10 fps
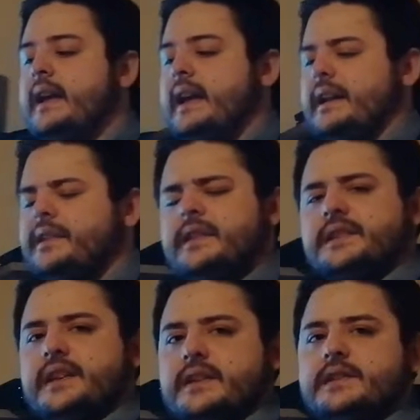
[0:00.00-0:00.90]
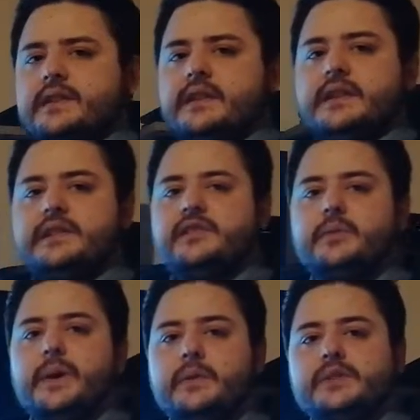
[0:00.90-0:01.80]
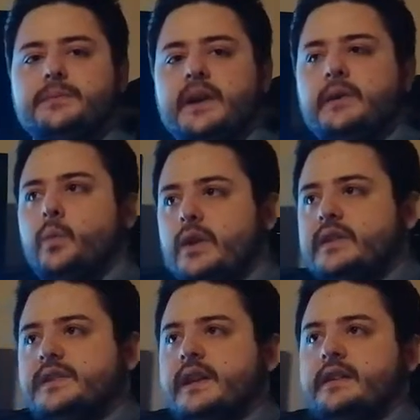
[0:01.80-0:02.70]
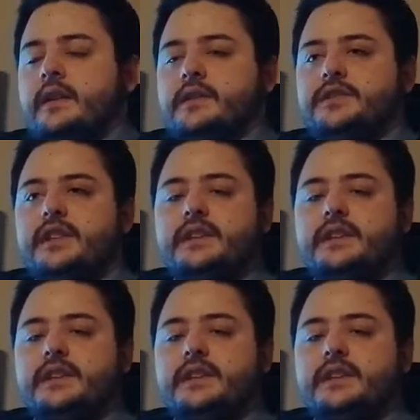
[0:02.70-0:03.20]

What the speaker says: And I think that's honestly the easiest way to explain what this technology